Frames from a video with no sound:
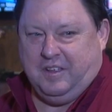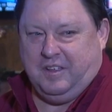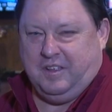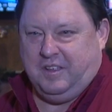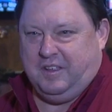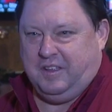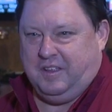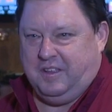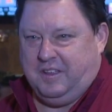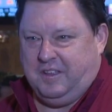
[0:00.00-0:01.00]

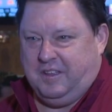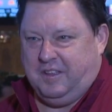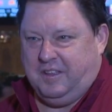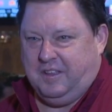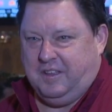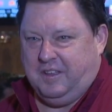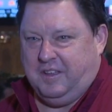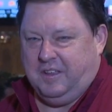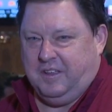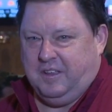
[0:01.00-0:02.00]

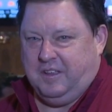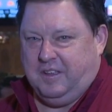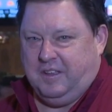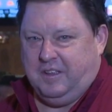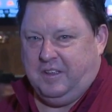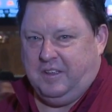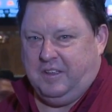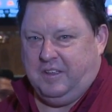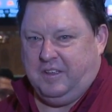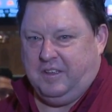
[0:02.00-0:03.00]

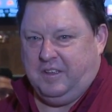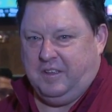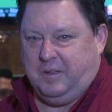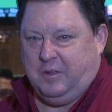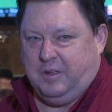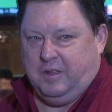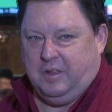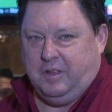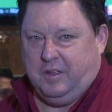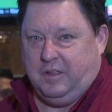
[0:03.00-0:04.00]

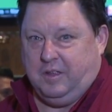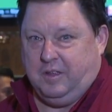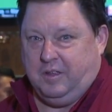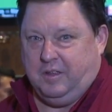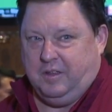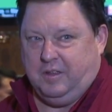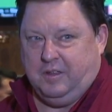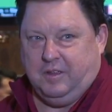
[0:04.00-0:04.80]
The person shown says nothing.